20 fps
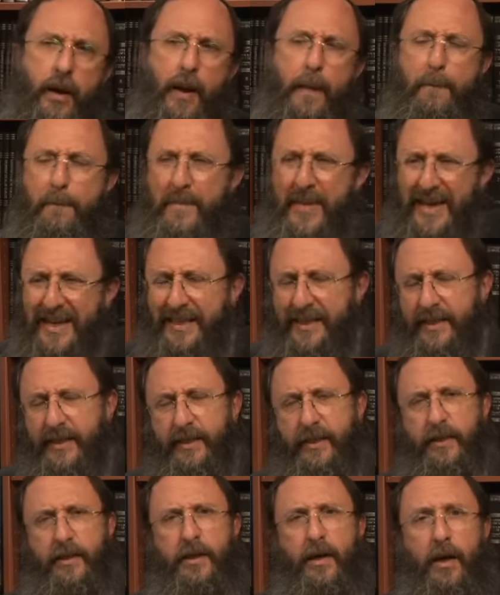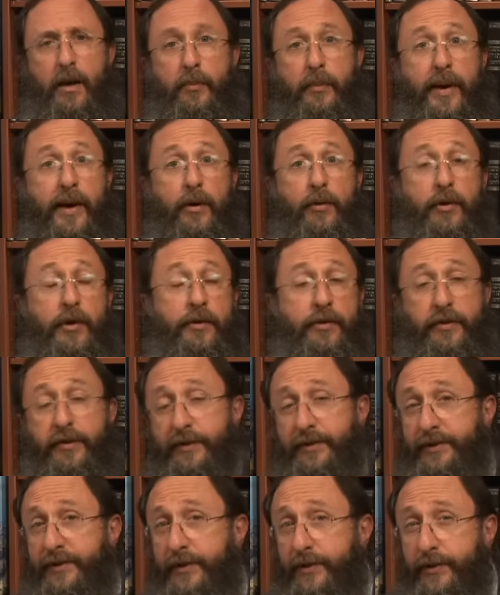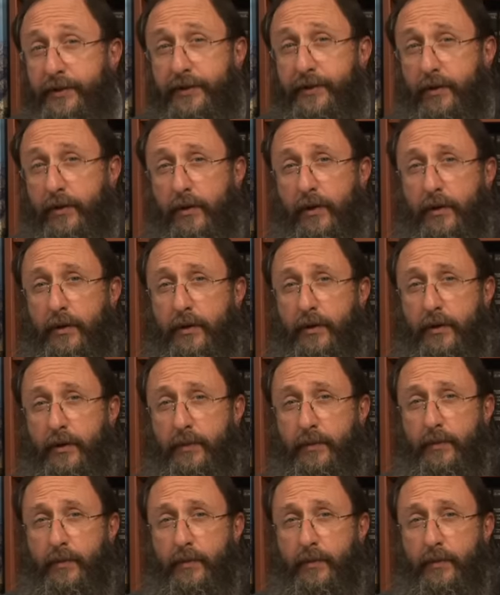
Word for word: amazing about this song.